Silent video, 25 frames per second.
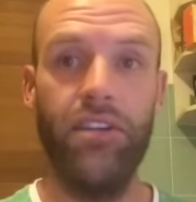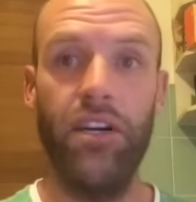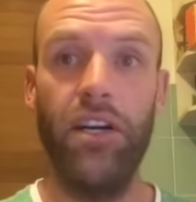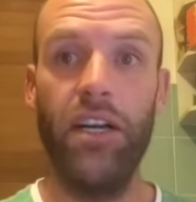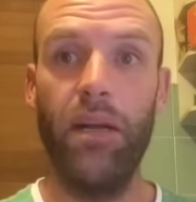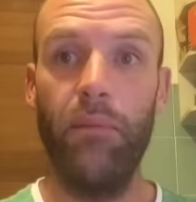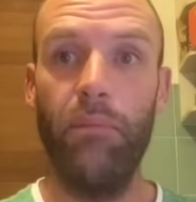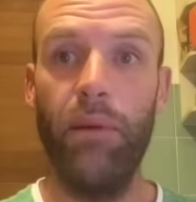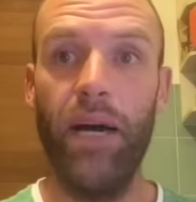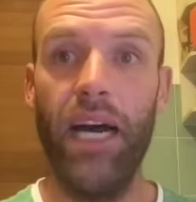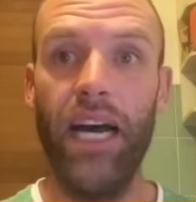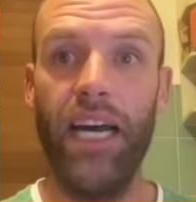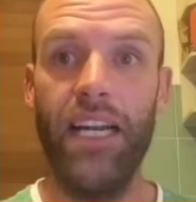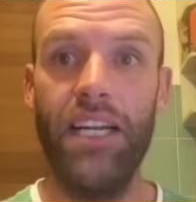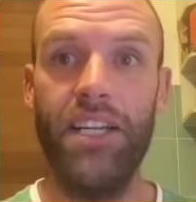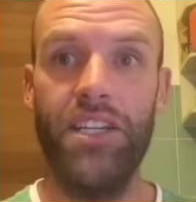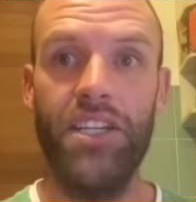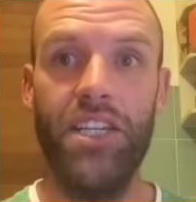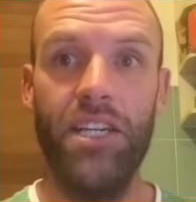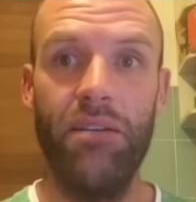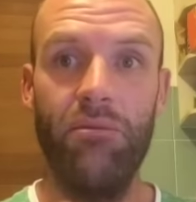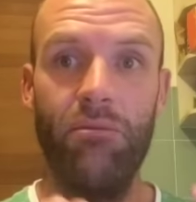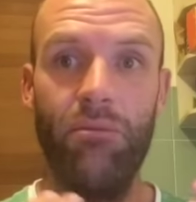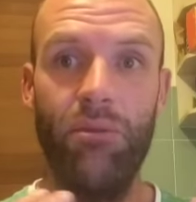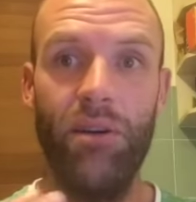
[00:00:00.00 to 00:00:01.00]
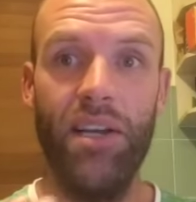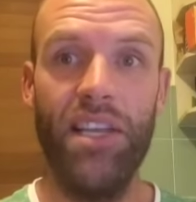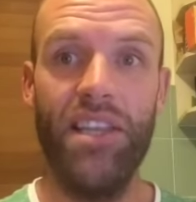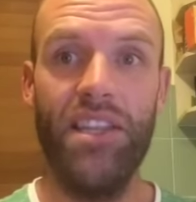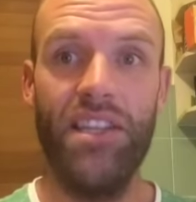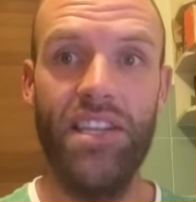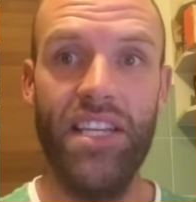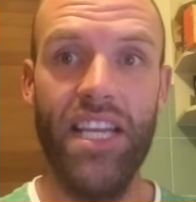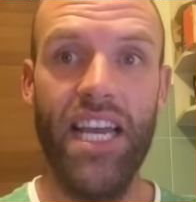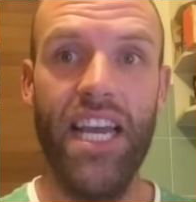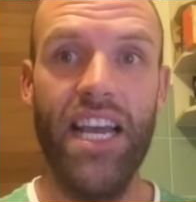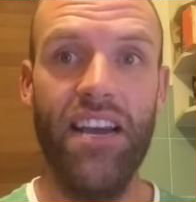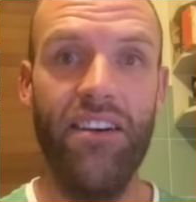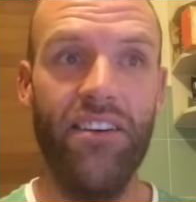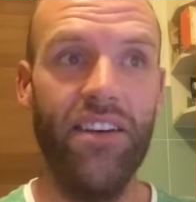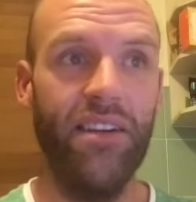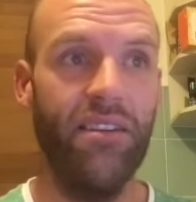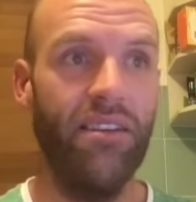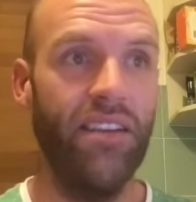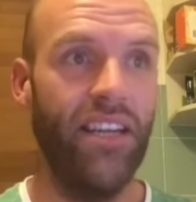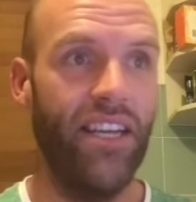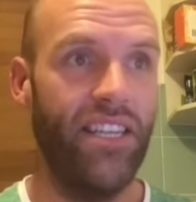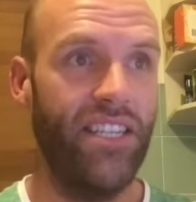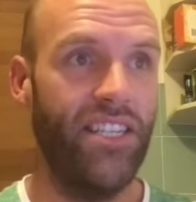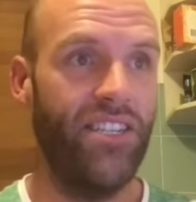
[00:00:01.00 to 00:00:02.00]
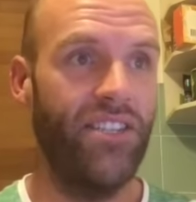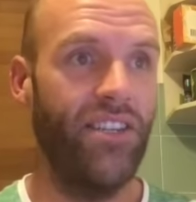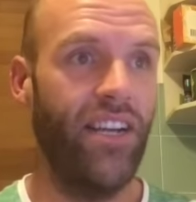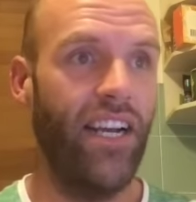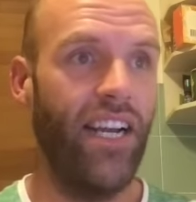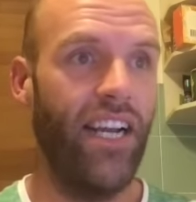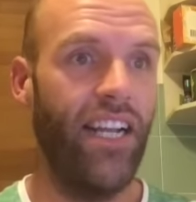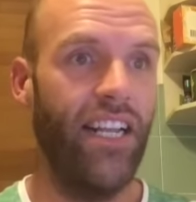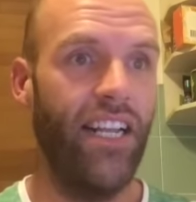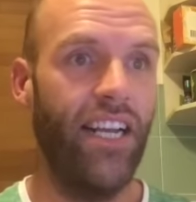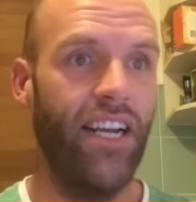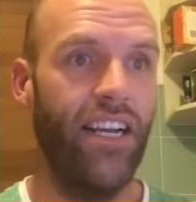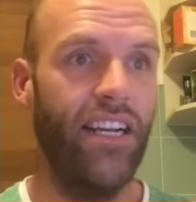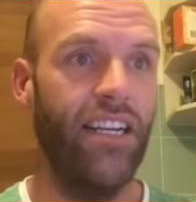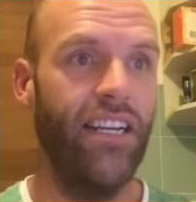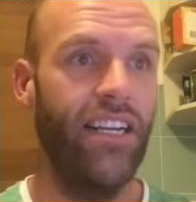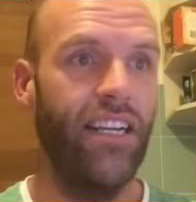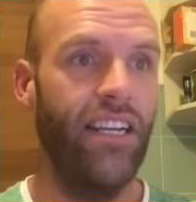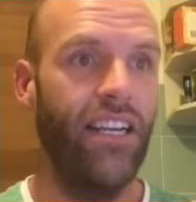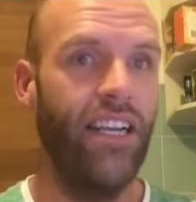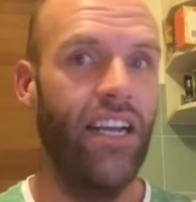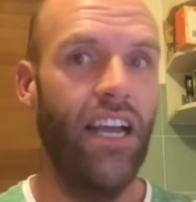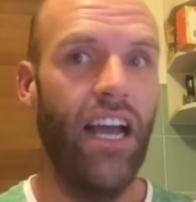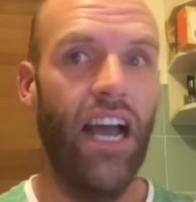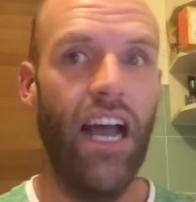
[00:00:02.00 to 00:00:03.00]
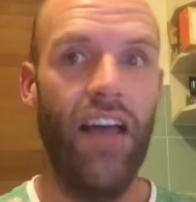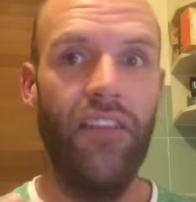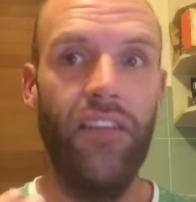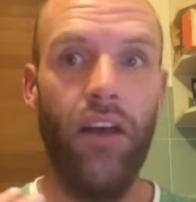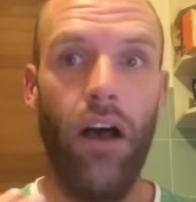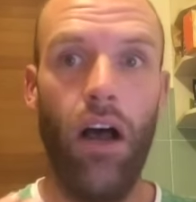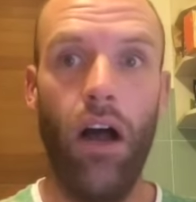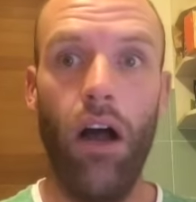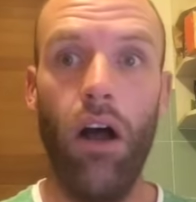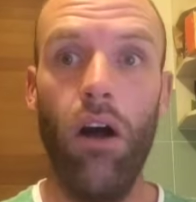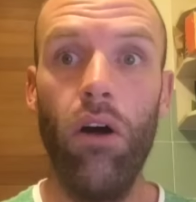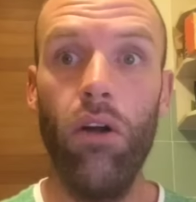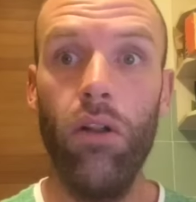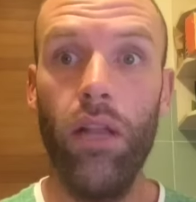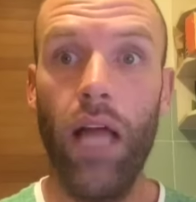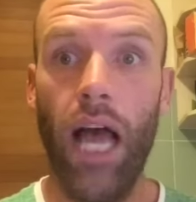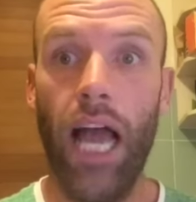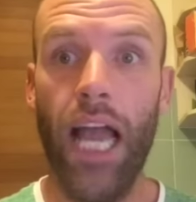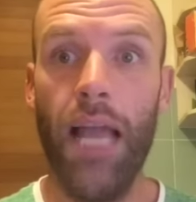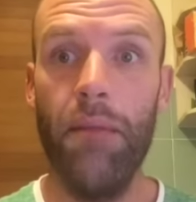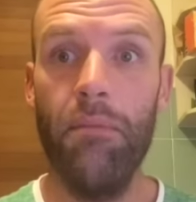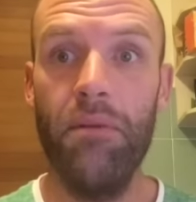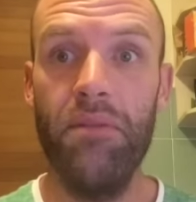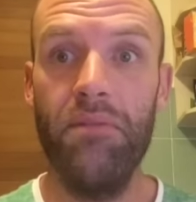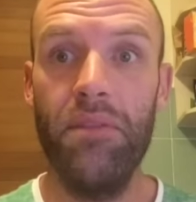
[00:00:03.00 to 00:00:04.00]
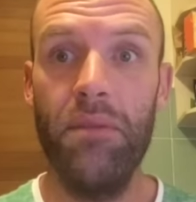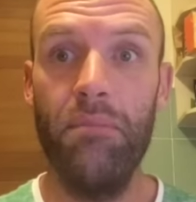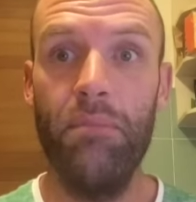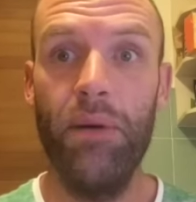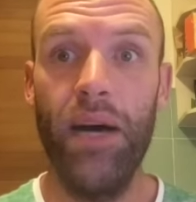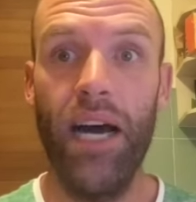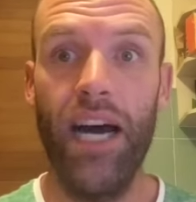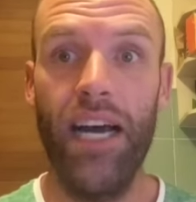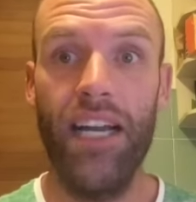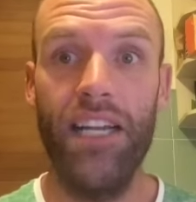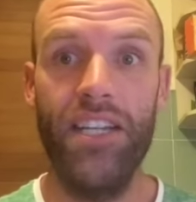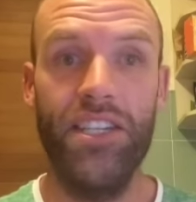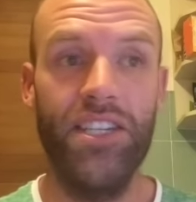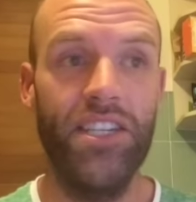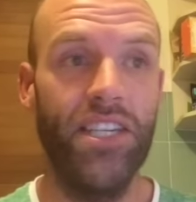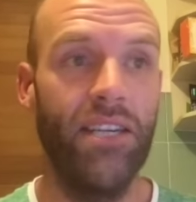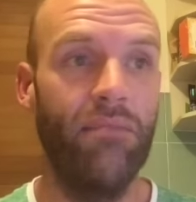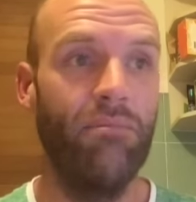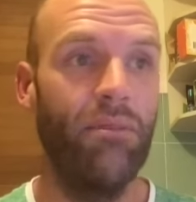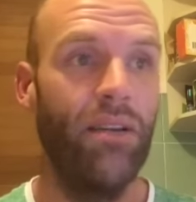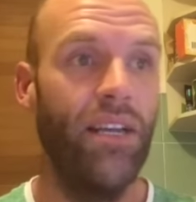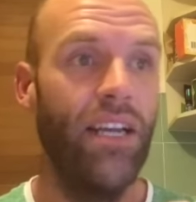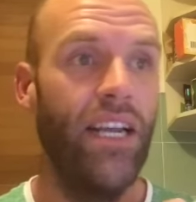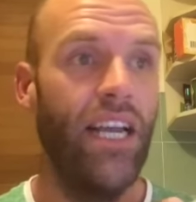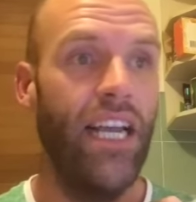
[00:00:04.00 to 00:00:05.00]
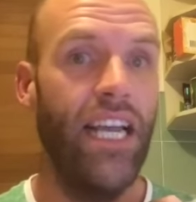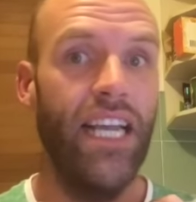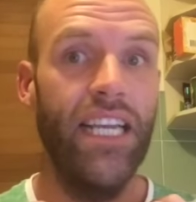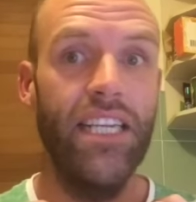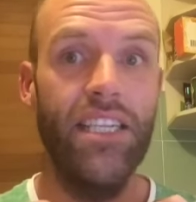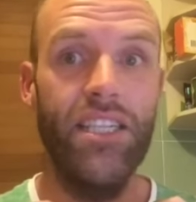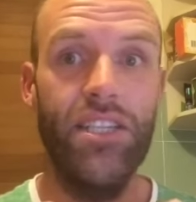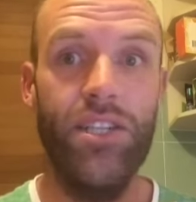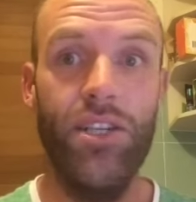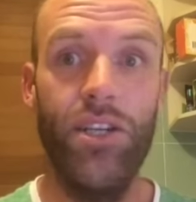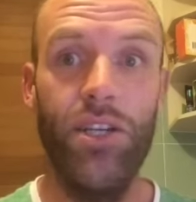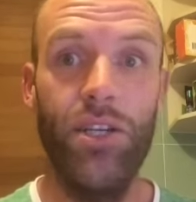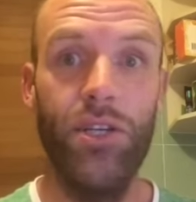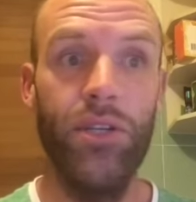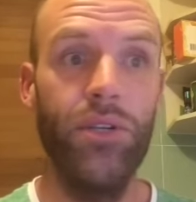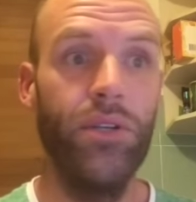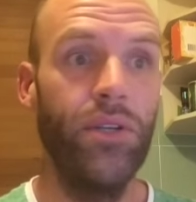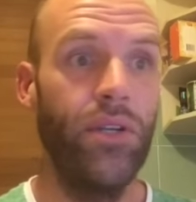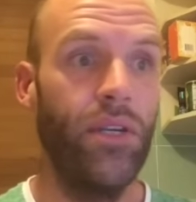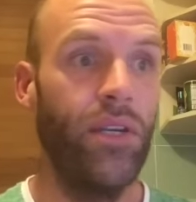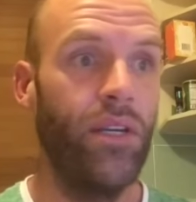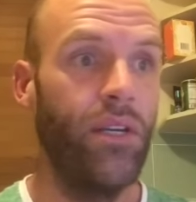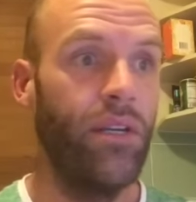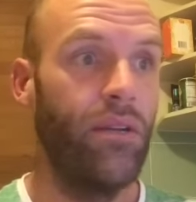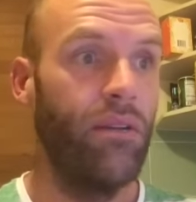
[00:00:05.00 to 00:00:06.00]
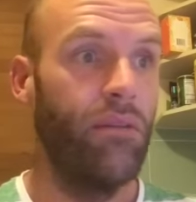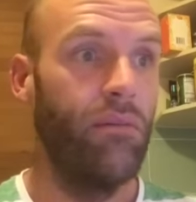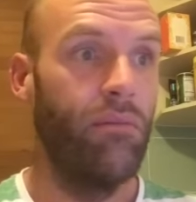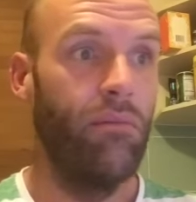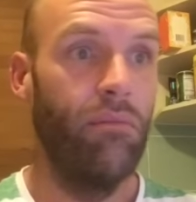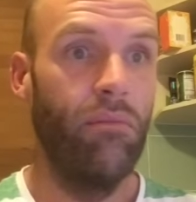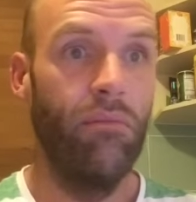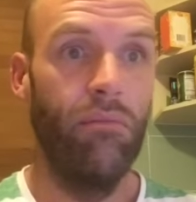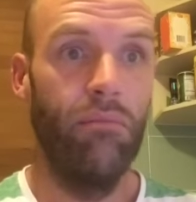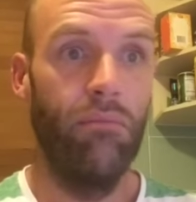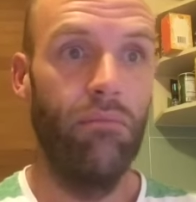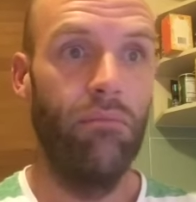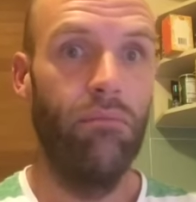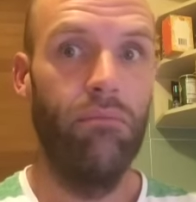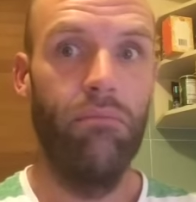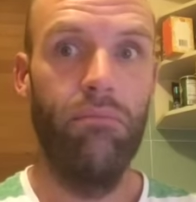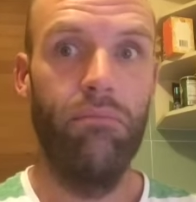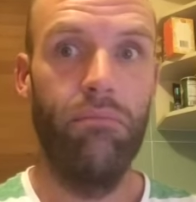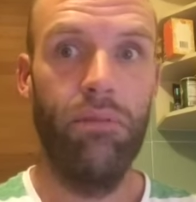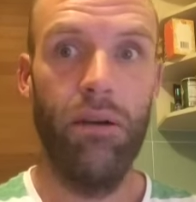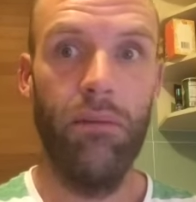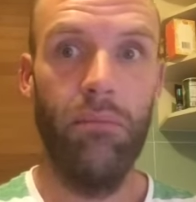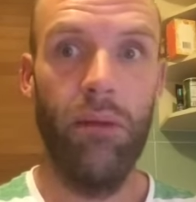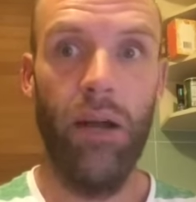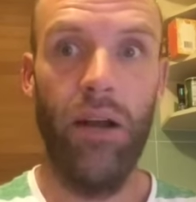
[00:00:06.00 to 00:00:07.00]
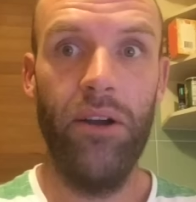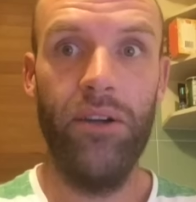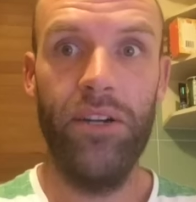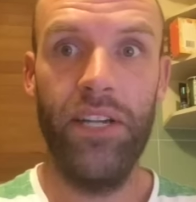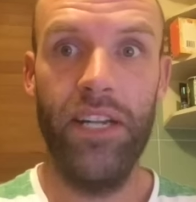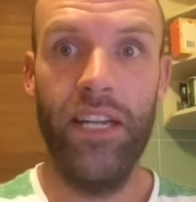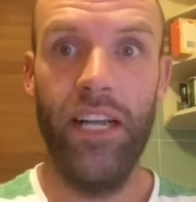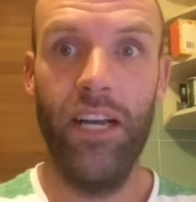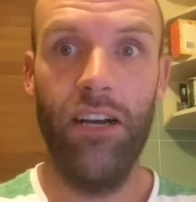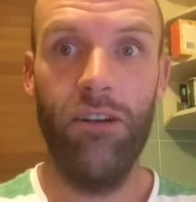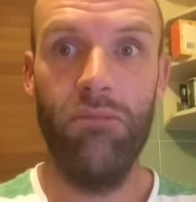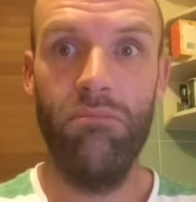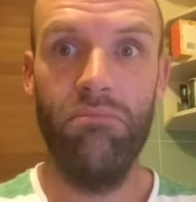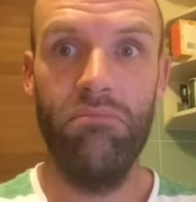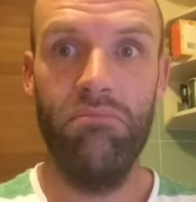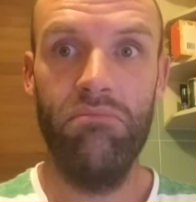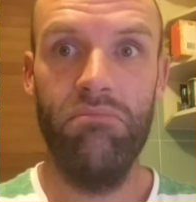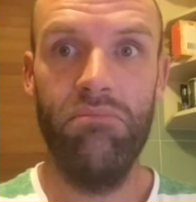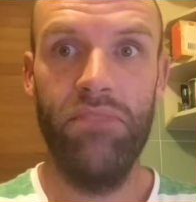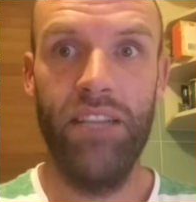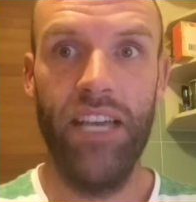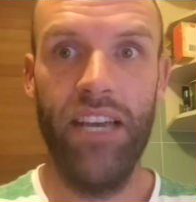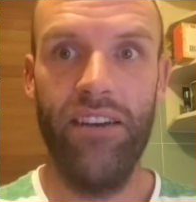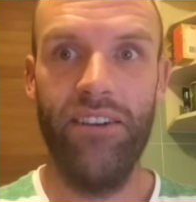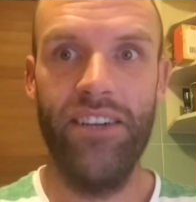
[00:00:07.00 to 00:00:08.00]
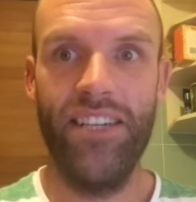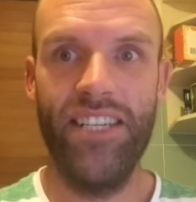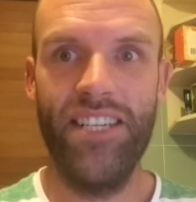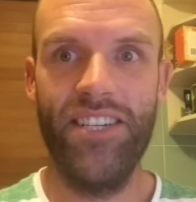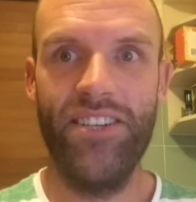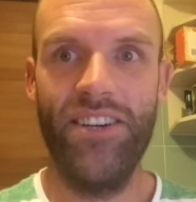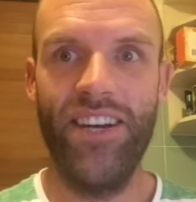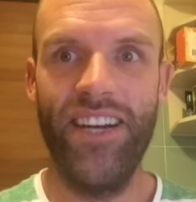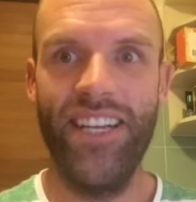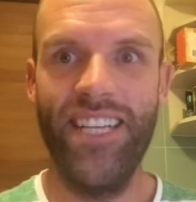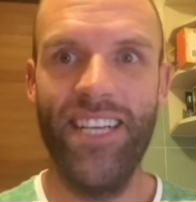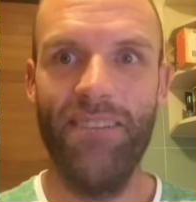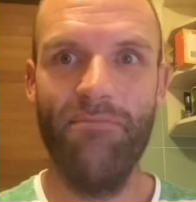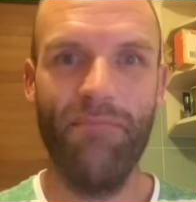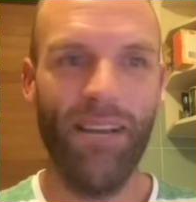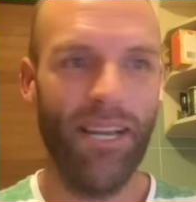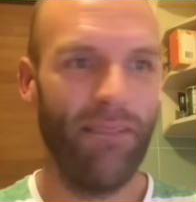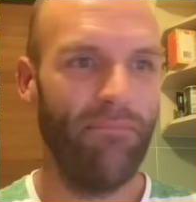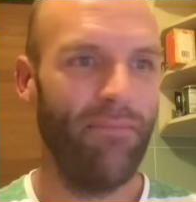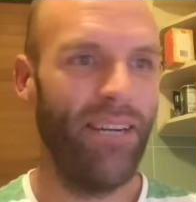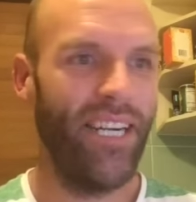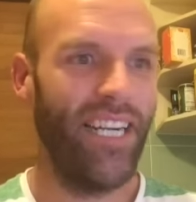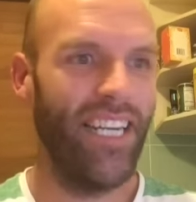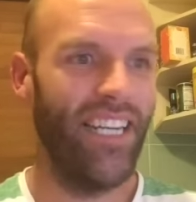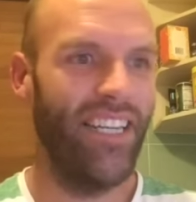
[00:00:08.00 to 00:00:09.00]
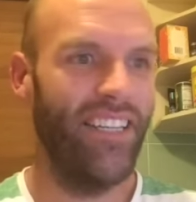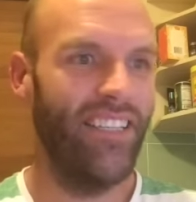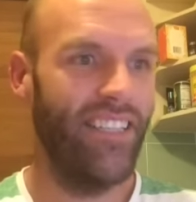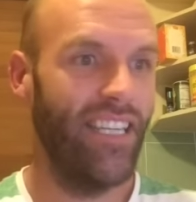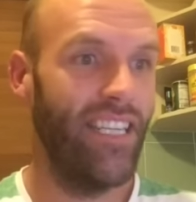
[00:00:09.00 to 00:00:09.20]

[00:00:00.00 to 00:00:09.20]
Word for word: got a partnership with Dairy Australia, and the whole aim of the partnership is to promote and help Dairy Australia make money.